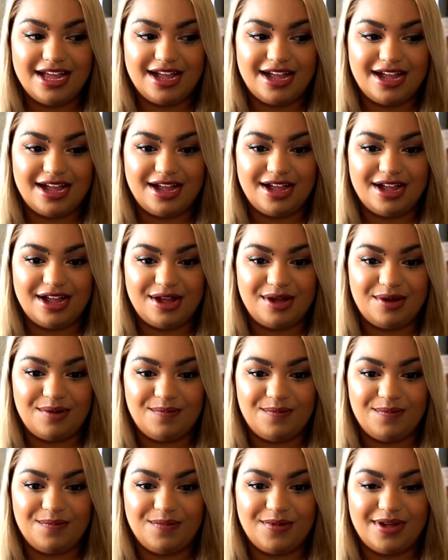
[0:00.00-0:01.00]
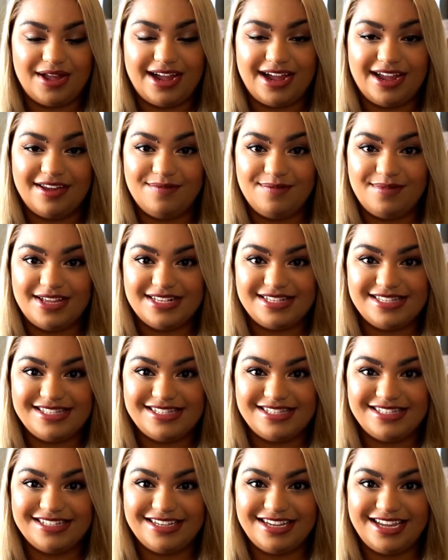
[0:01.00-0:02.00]
I've
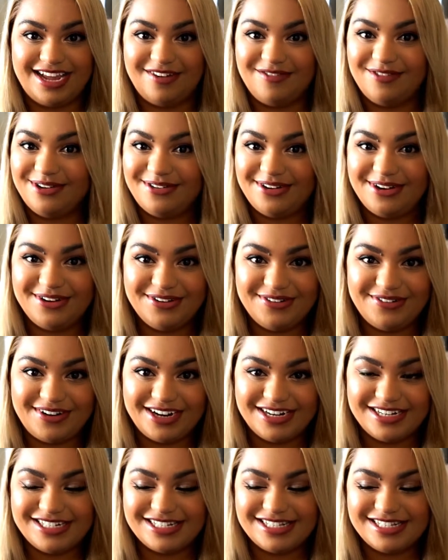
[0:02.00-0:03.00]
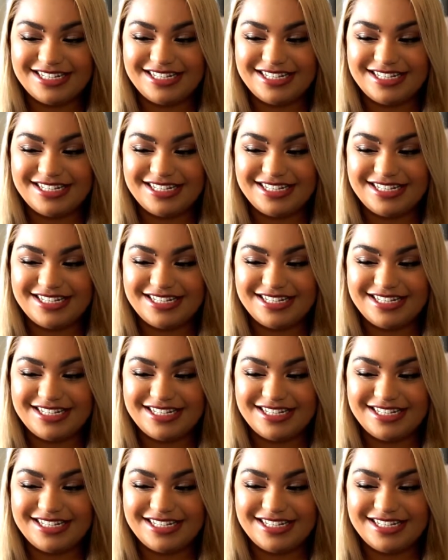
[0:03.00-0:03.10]
missed everyone who watches